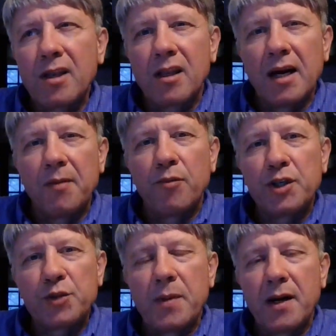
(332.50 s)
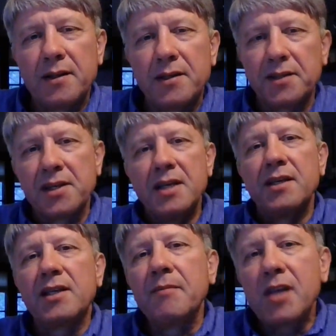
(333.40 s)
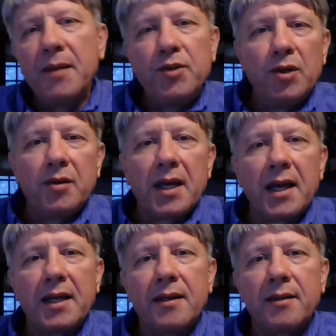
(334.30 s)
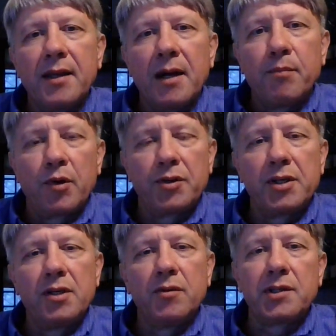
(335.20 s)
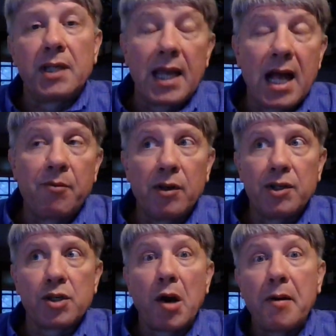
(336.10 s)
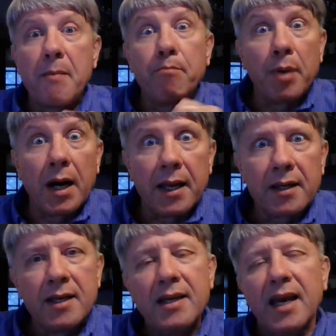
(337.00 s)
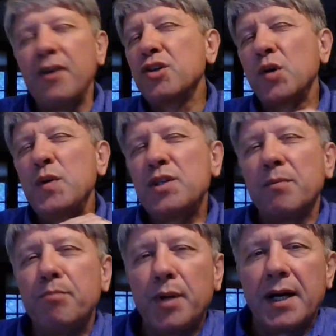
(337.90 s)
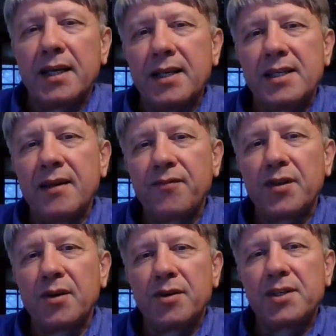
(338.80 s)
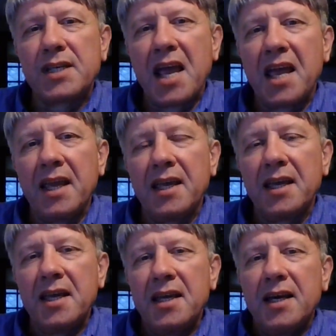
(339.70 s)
responses. Sometimes you'll get a person who will say, yeah, I'm really sorry, but, and there's always a but, as if they're saying,